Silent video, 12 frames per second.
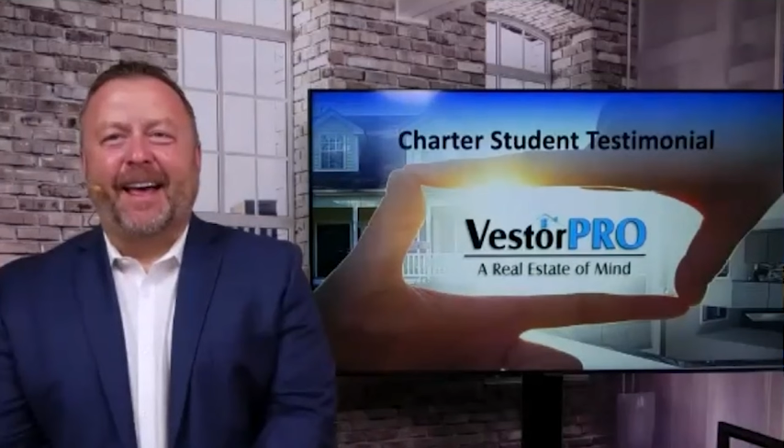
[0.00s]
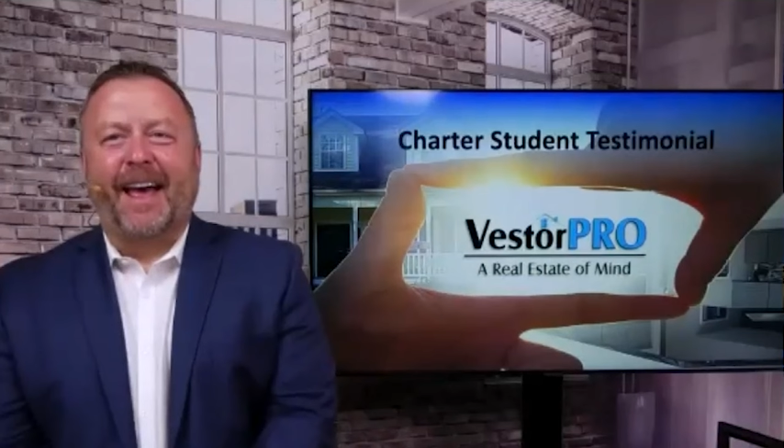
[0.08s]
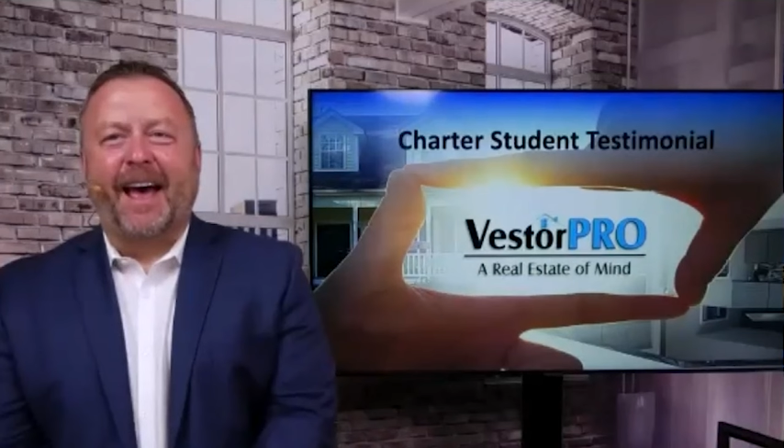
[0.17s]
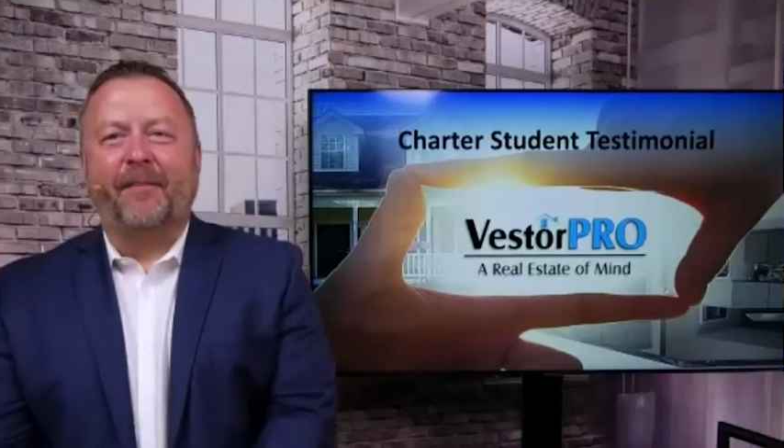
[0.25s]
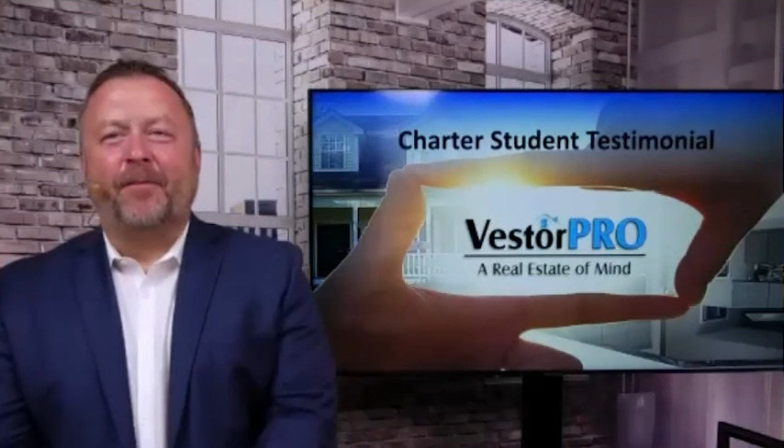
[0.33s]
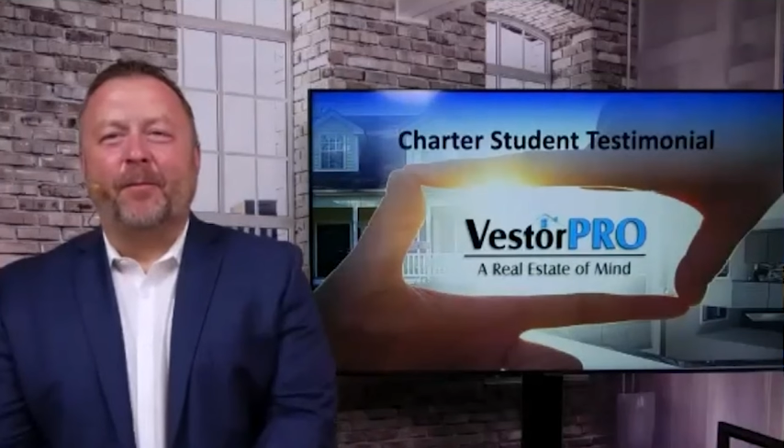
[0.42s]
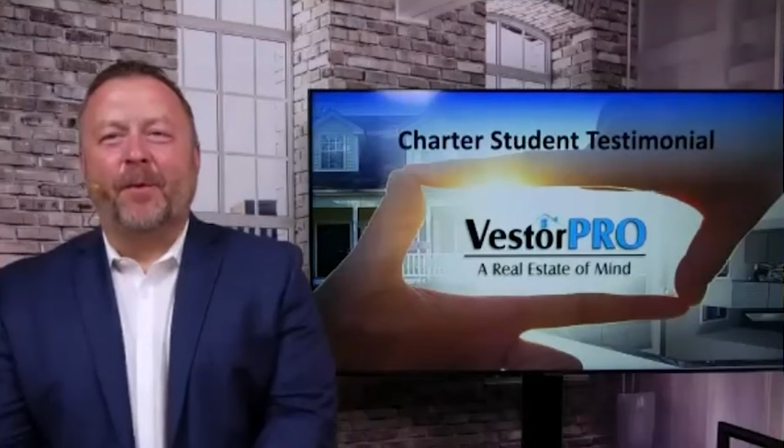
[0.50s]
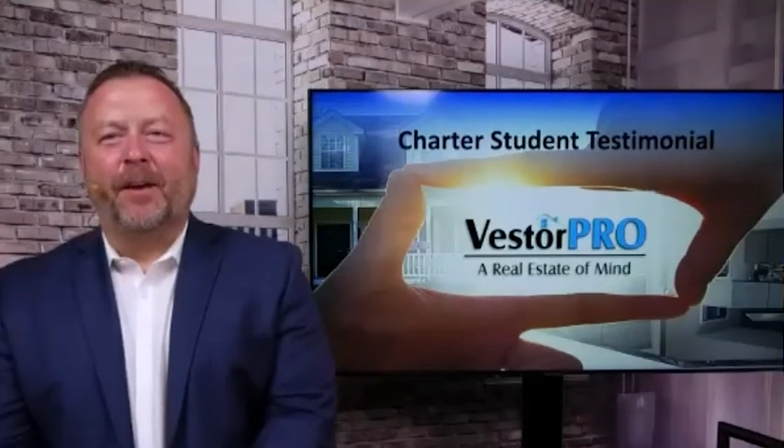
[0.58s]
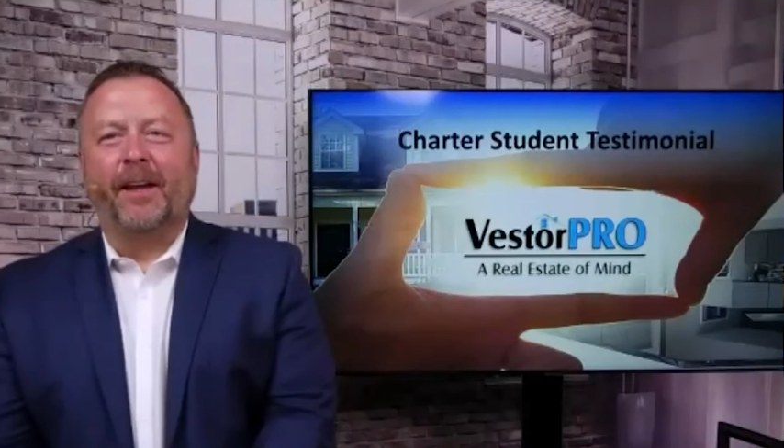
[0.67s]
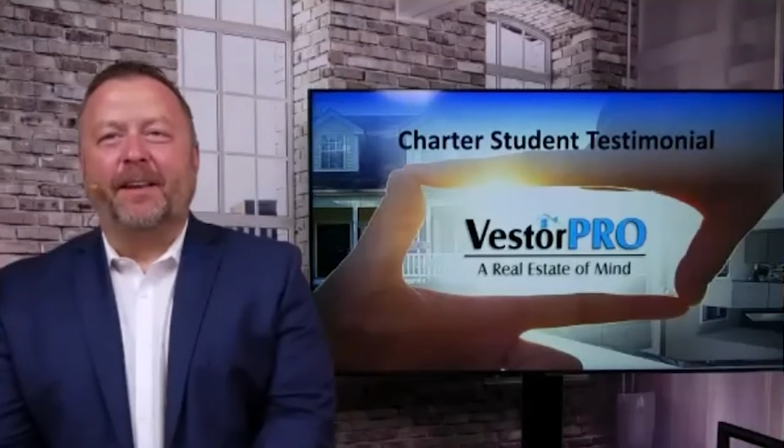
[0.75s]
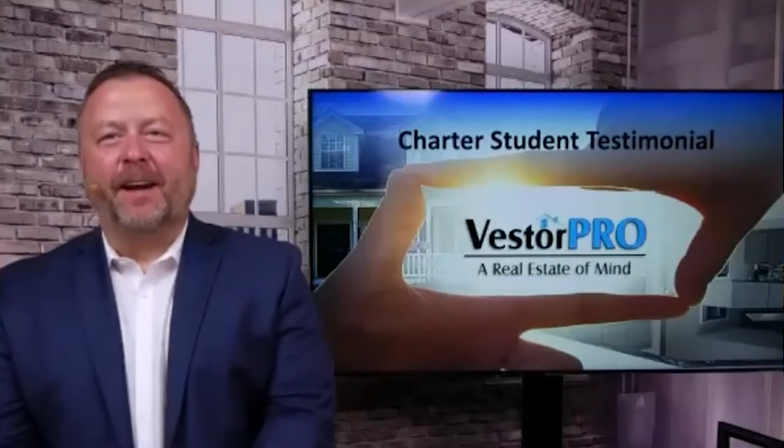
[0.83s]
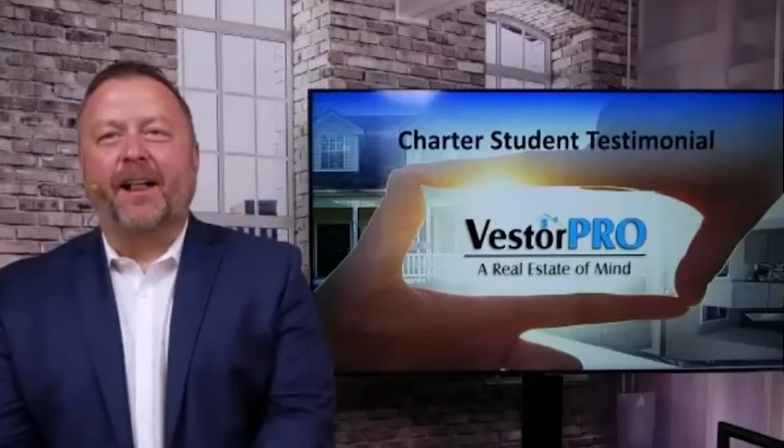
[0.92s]
Half a
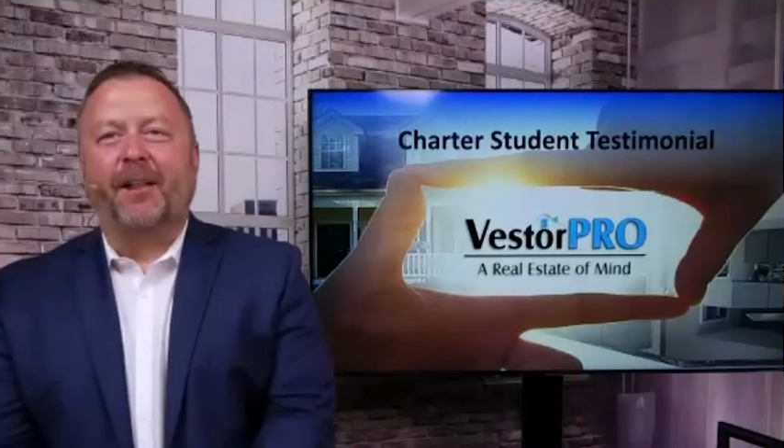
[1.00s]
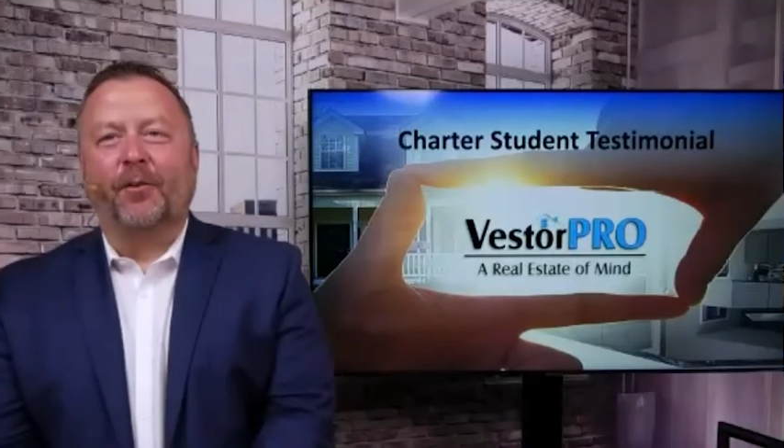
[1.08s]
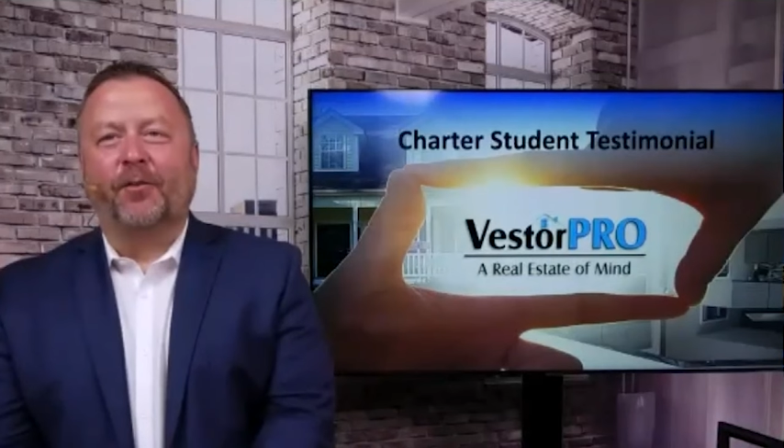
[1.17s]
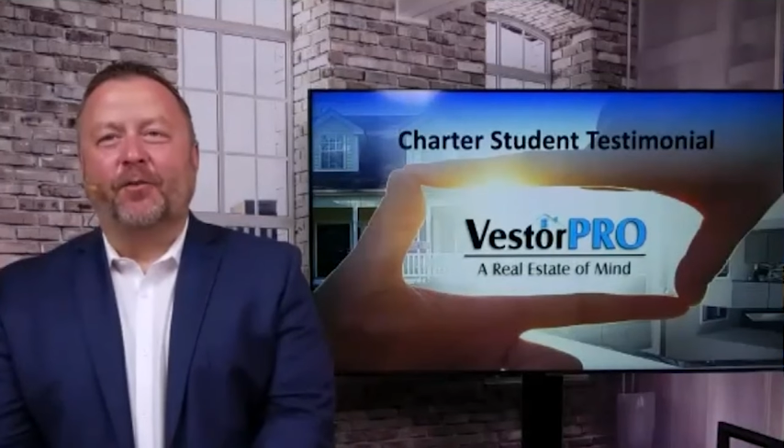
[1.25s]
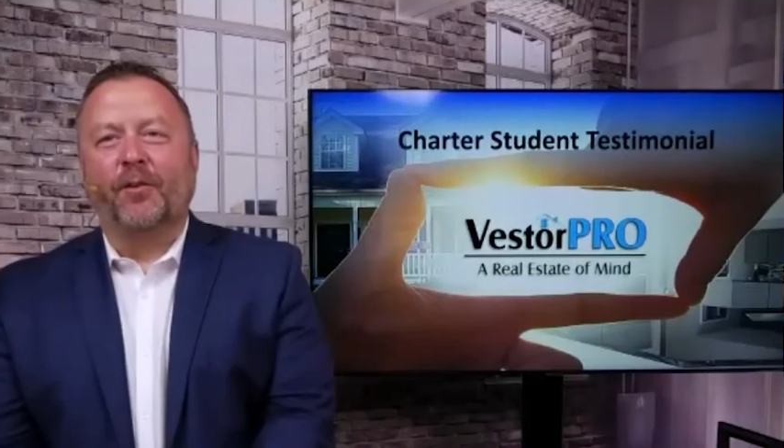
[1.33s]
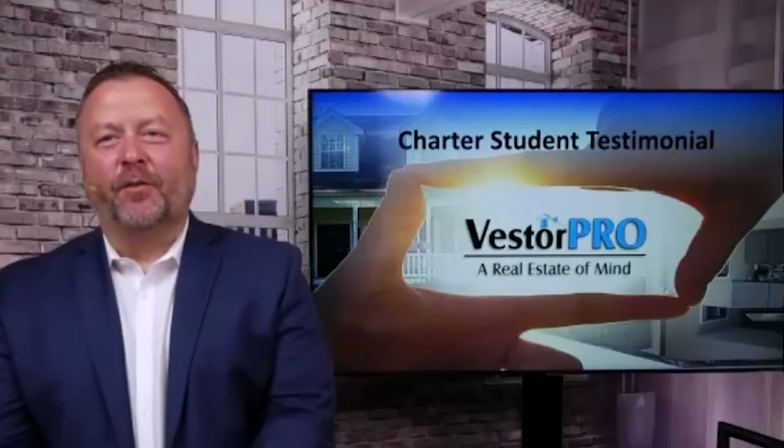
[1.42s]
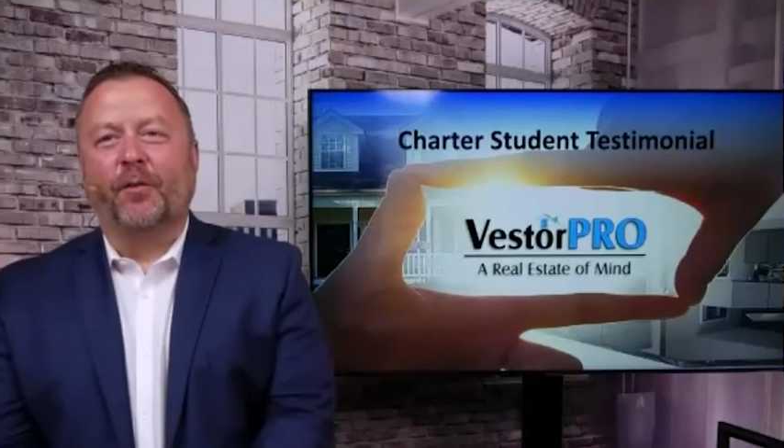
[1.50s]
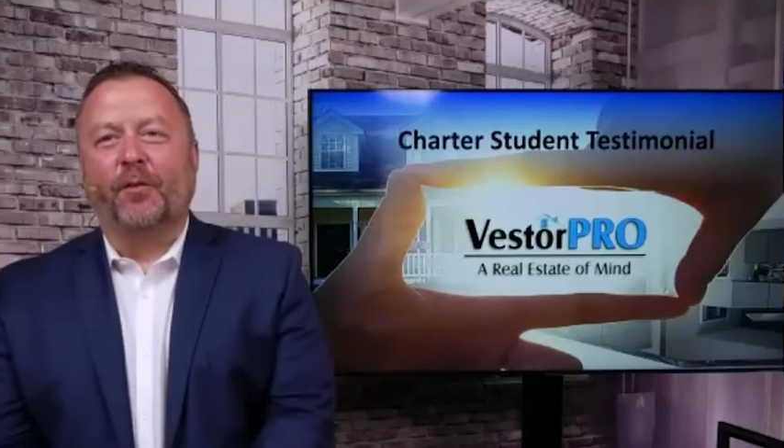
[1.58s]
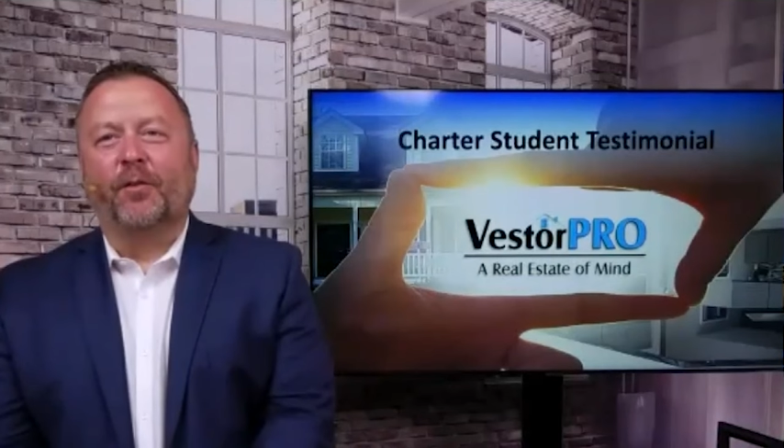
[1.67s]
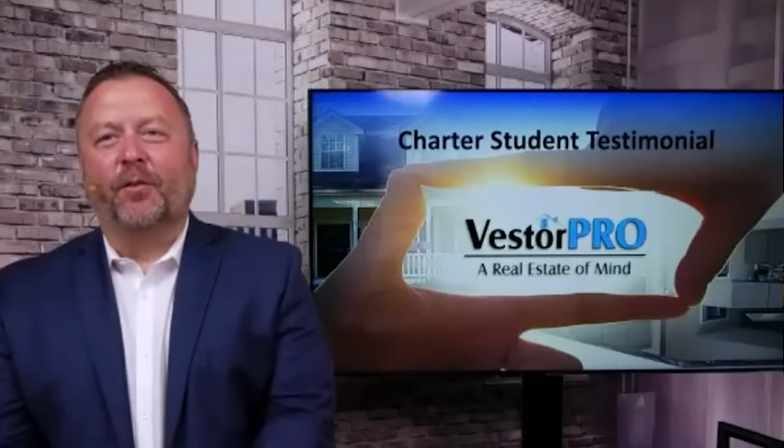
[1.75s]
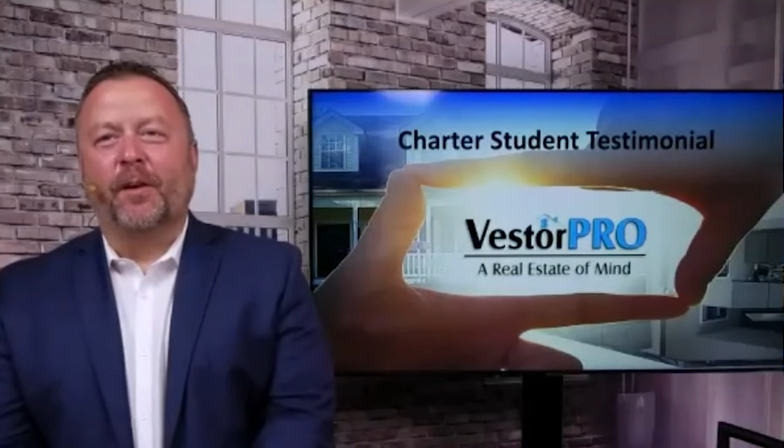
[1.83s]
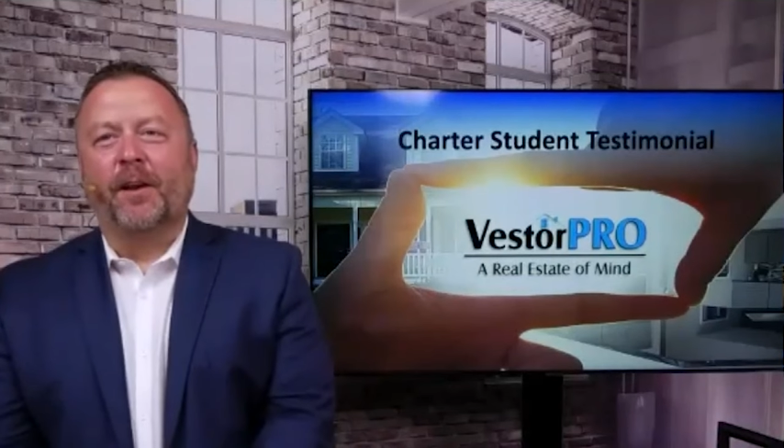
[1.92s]
million dollars in your first
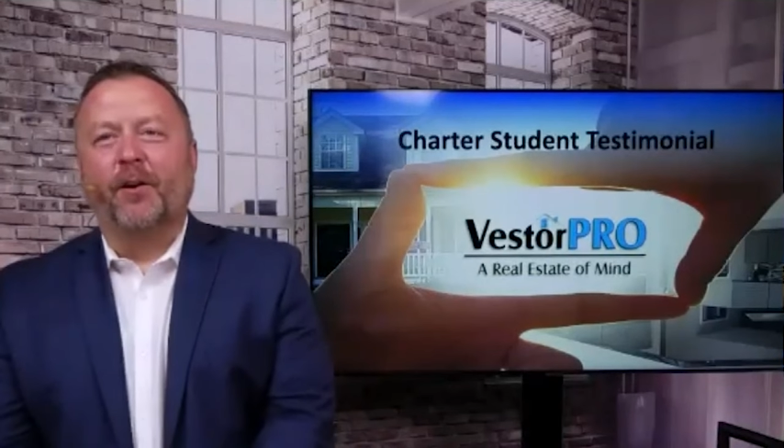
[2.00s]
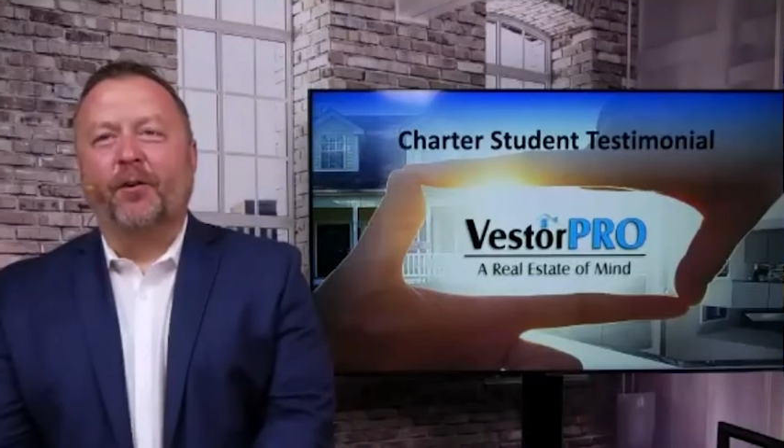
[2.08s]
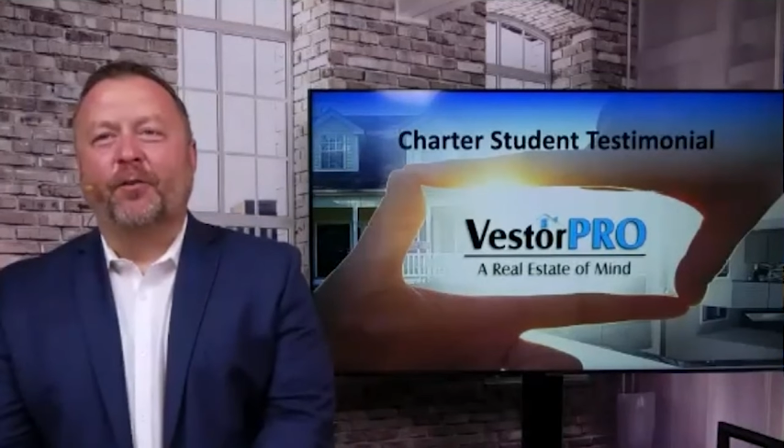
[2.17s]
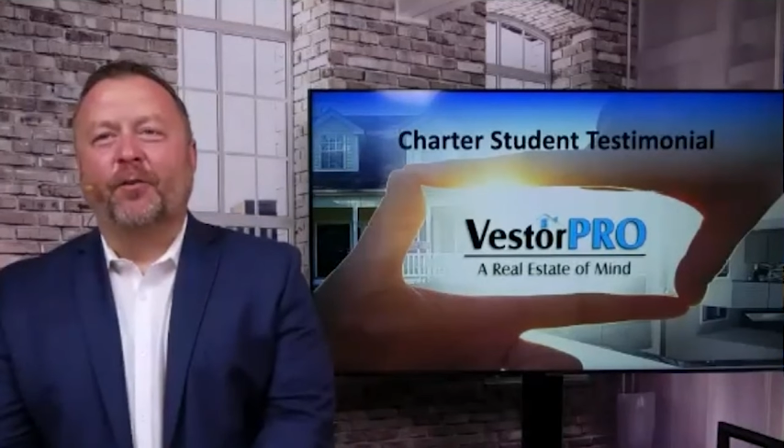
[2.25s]
three years.